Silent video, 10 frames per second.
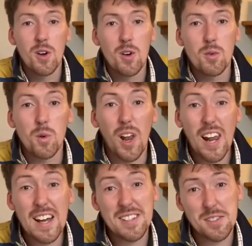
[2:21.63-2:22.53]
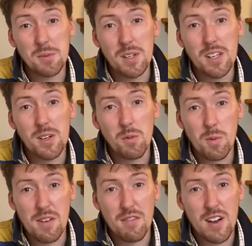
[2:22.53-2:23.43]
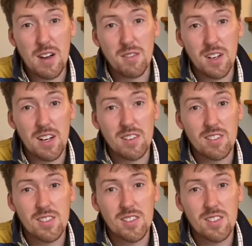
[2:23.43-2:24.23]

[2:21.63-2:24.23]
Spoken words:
Well, last week we found out